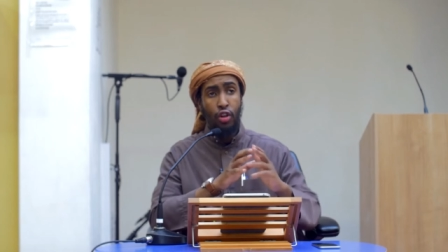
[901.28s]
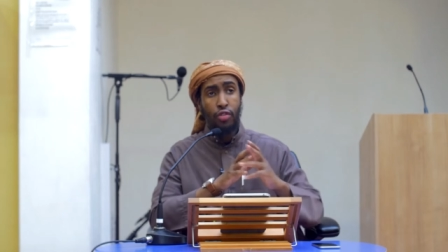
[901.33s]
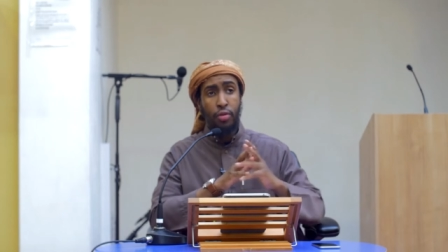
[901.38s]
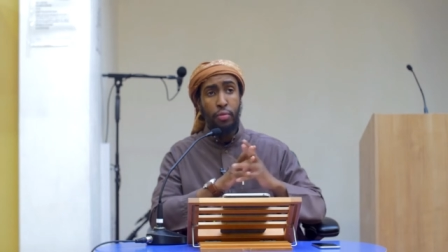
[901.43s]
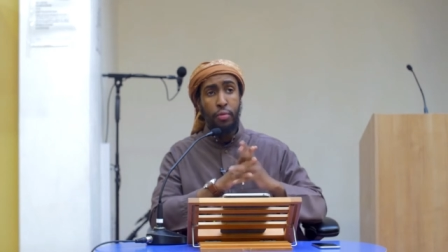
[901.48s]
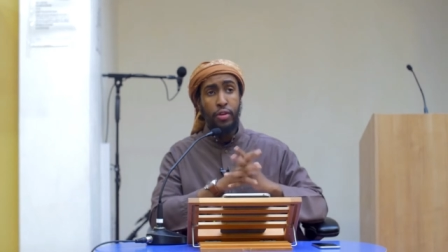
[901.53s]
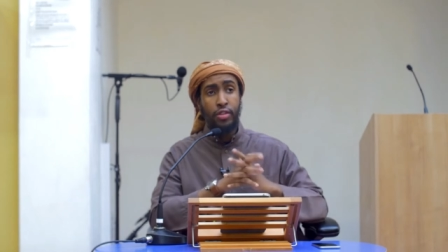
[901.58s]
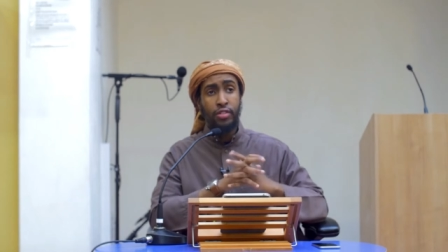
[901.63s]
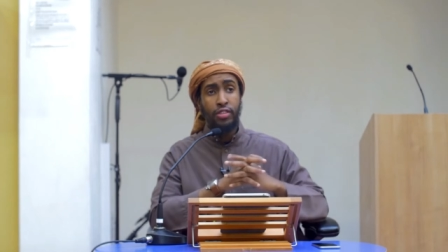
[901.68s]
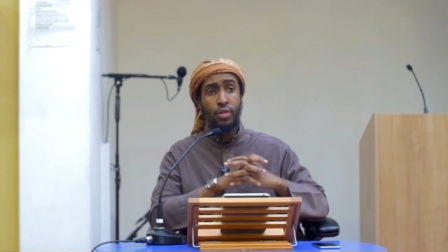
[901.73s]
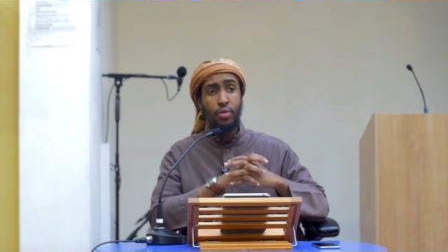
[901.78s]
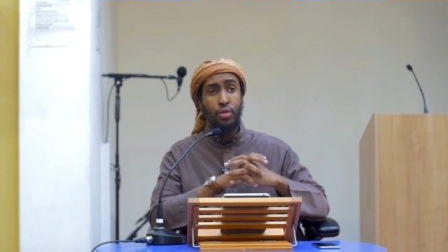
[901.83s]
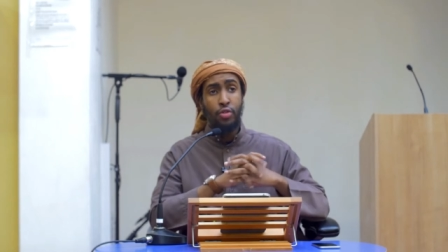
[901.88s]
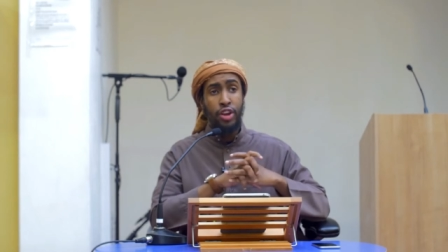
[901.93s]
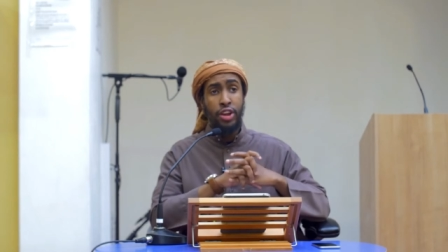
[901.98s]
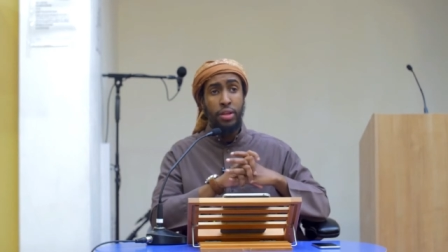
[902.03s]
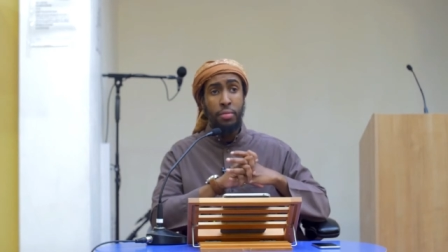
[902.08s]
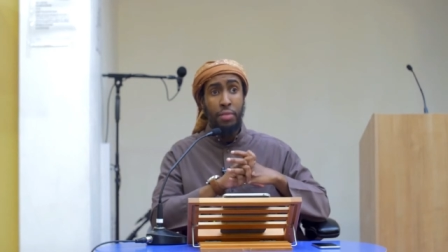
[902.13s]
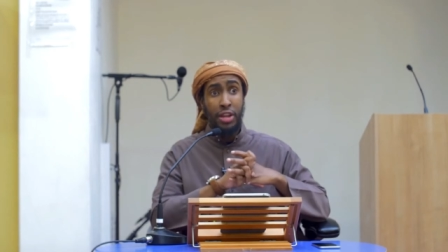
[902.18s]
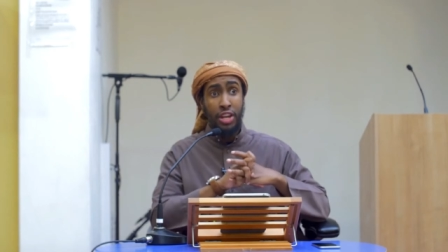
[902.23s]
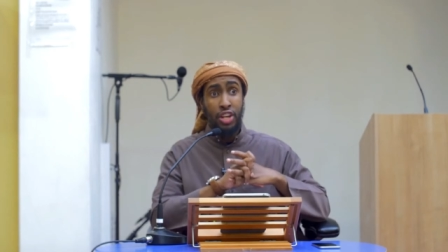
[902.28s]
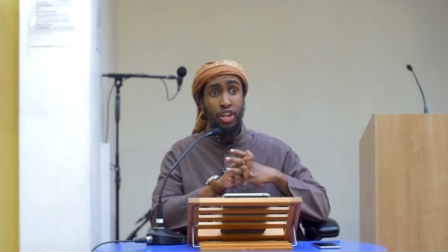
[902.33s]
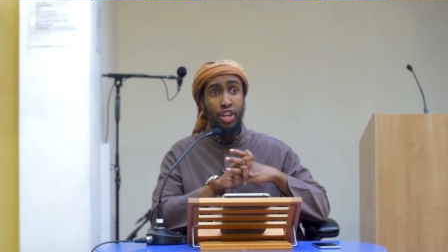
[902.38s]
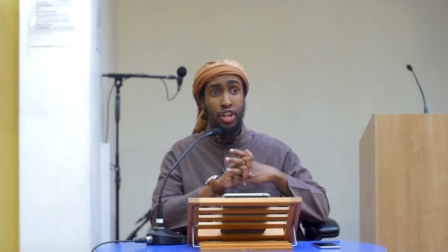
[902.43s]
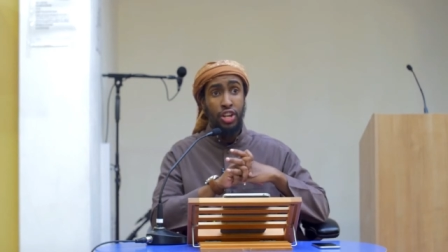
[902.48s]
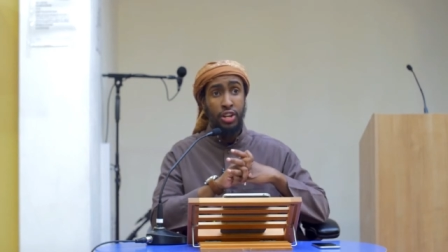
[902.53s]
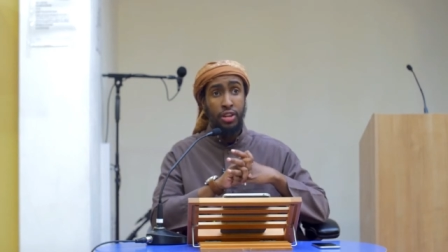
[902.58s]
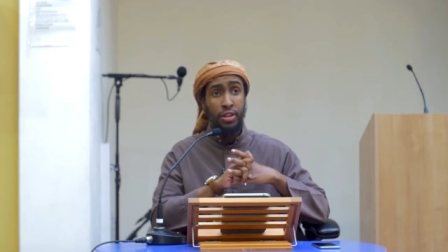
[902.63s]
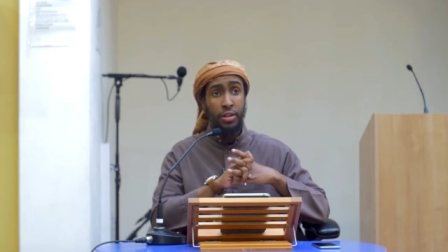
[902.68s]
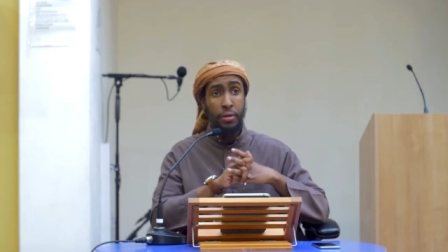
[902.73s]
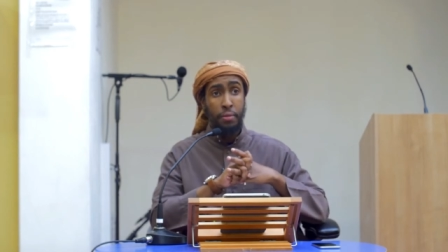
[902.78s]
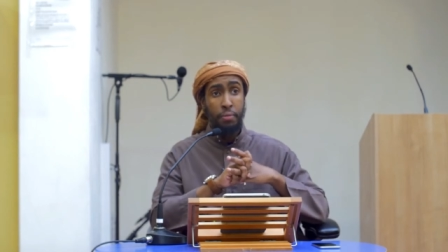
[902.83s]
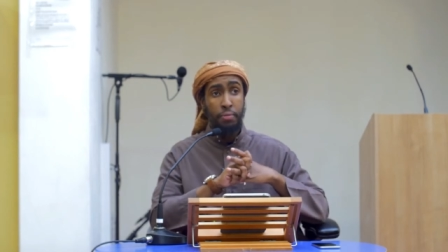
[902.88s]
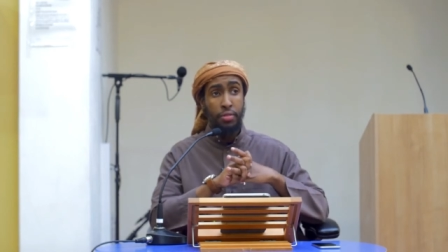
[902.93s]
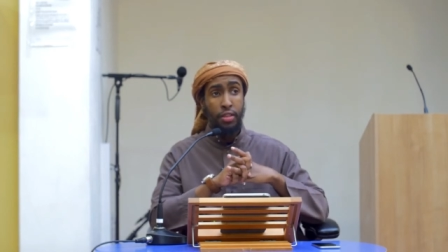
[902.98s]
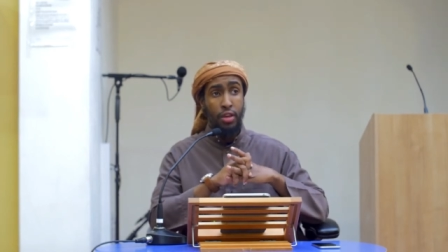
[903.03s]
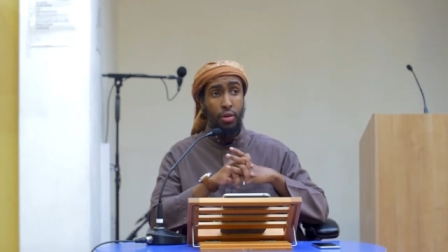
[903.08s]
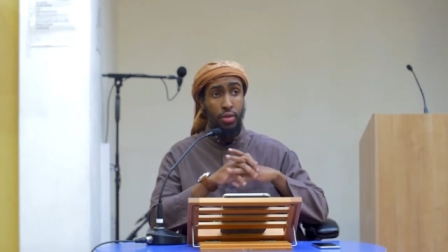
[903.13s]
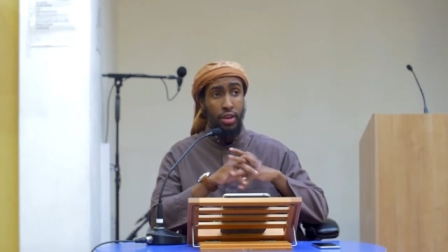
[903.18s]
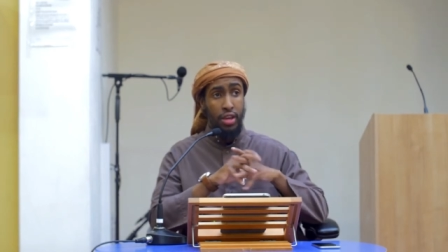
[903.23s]
of the points that we already mentioned.
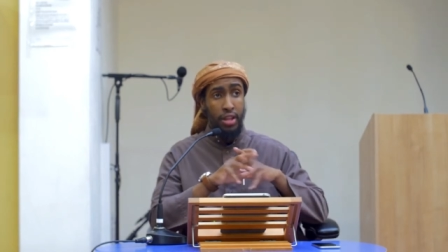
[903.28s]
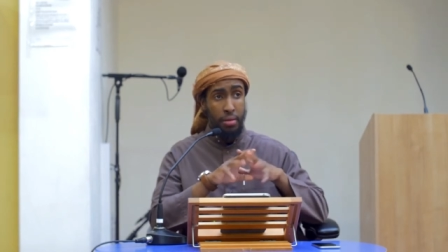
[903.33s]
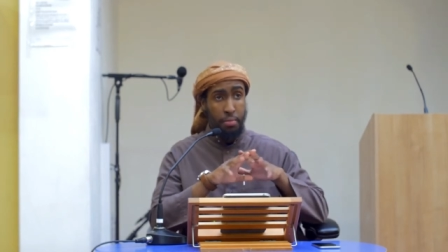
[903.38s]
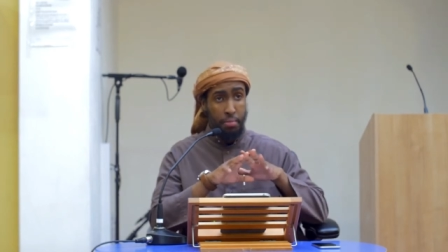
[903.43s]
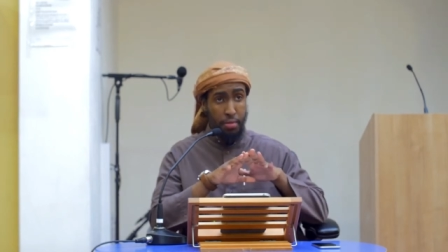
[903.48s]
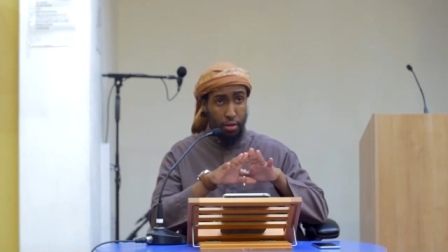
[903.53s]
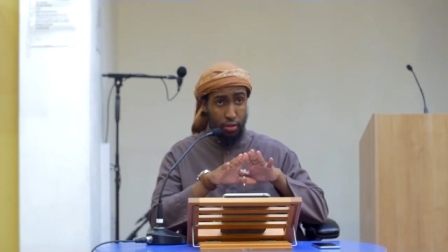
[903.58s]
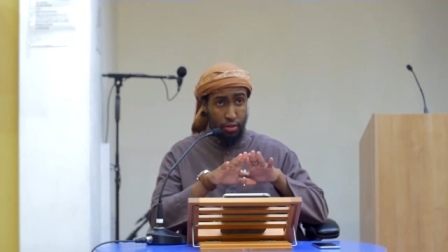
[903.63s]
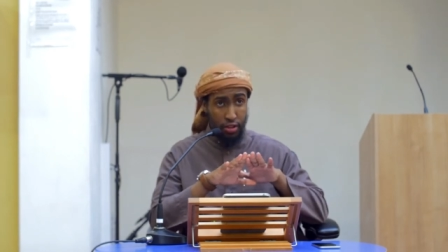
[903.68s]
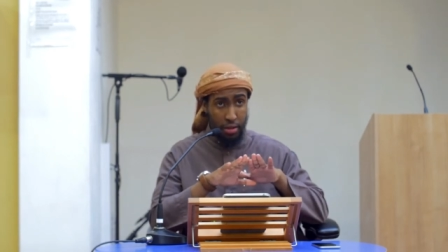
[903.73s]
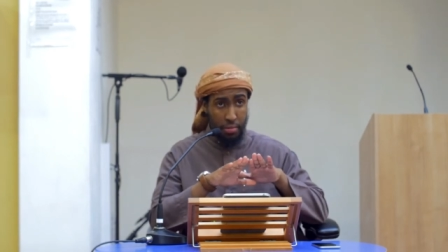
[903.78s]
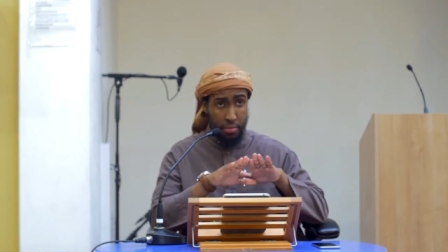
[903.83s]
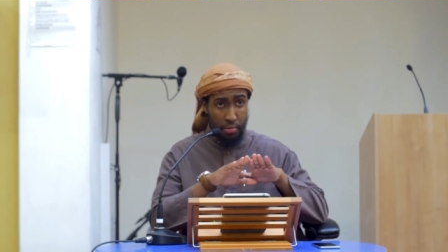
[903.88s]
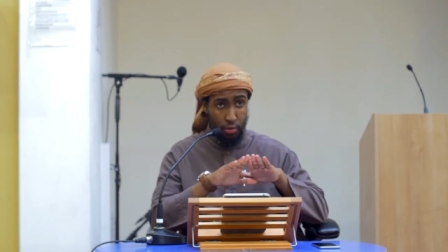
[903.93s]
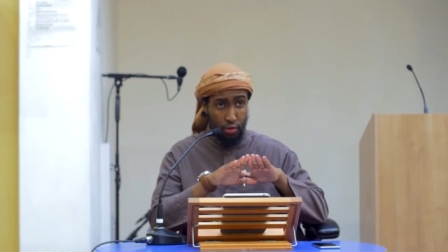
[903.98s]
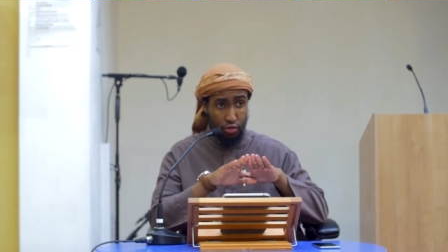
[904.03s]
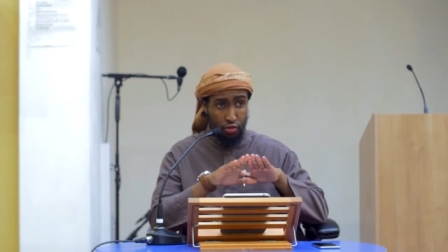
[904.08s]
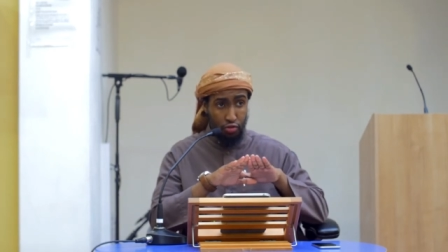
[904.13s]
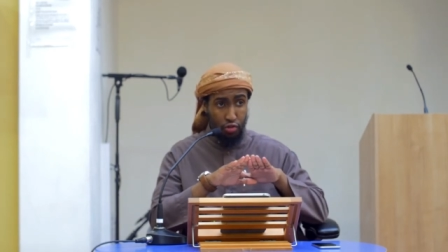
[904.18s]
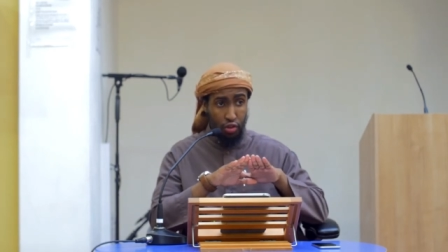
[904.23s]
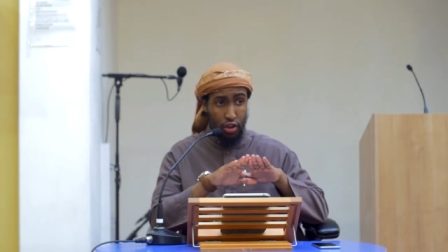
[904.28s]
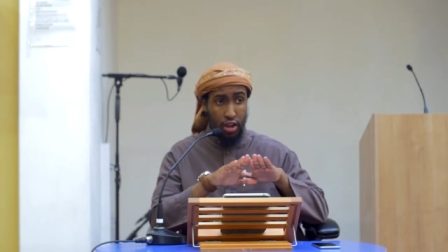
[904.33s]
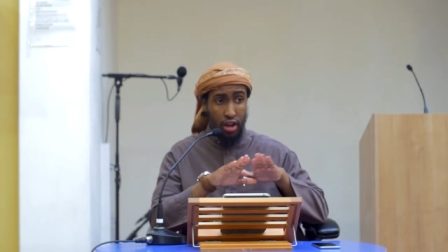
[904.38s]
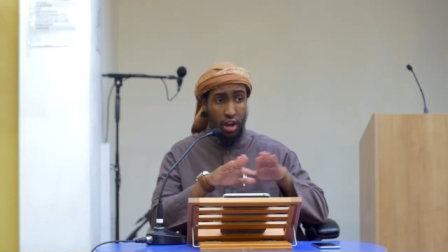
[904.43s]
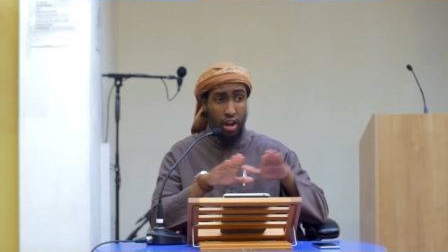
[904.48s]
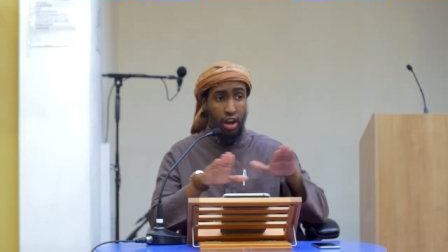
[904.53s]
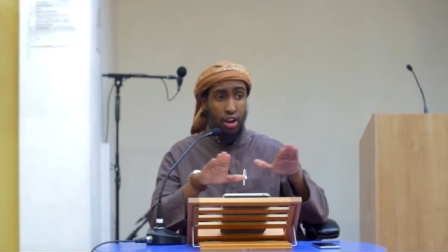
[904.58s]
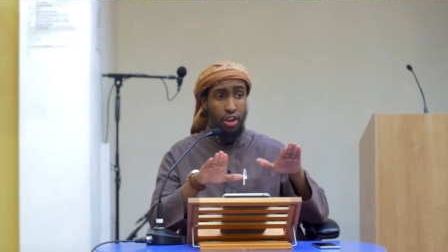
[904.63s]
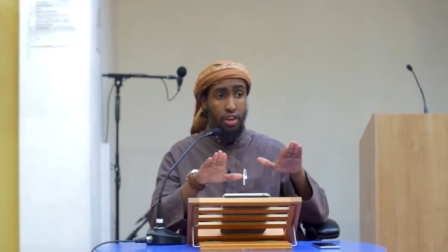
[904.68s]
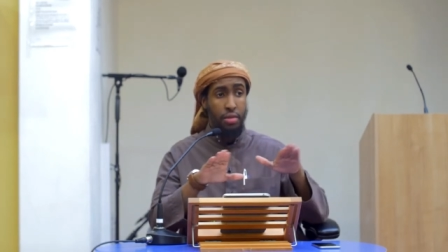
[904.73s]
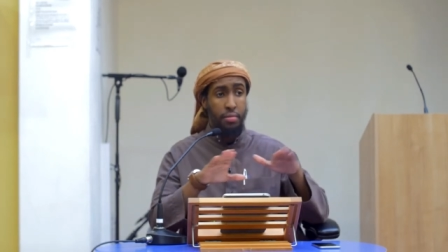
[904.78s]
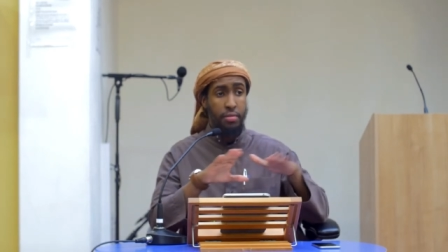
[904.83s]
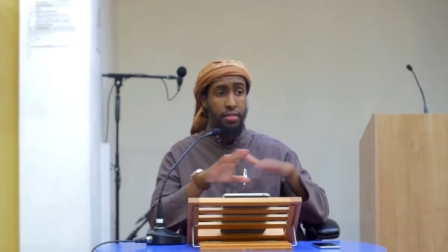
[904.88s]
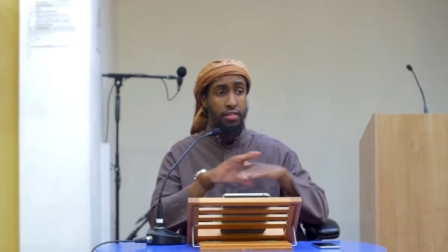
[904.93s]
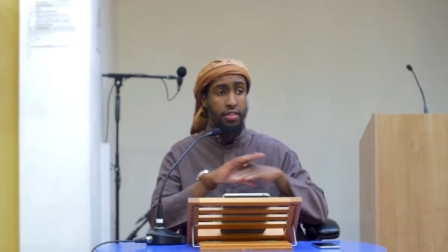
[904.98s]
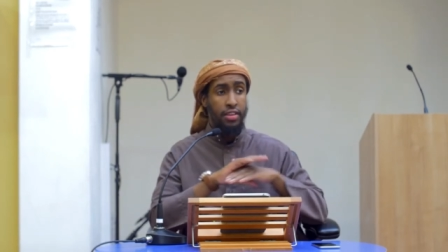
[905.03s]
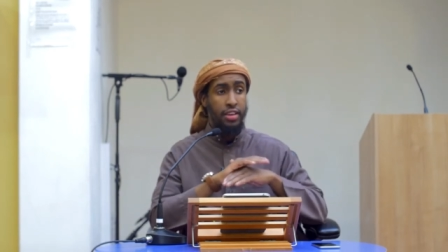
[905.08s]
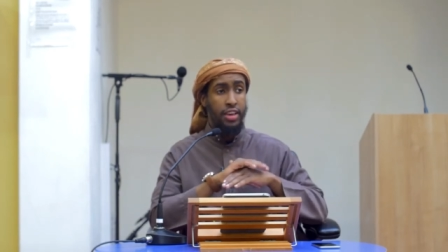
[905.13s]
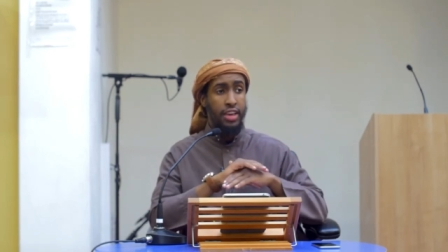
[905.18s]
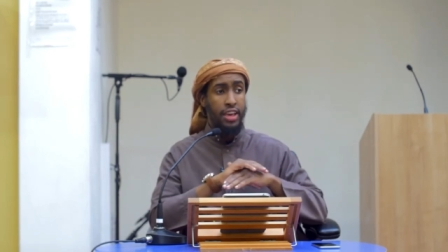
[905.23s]
And we're going to build a more stronger argument.